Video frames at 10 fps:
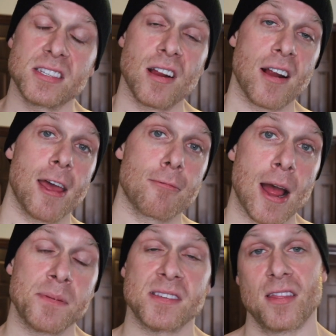to your eight
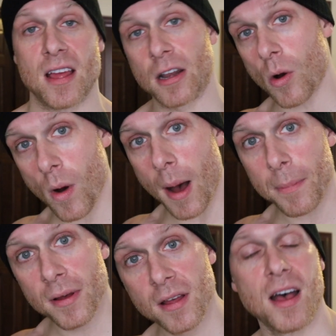reps, then go up.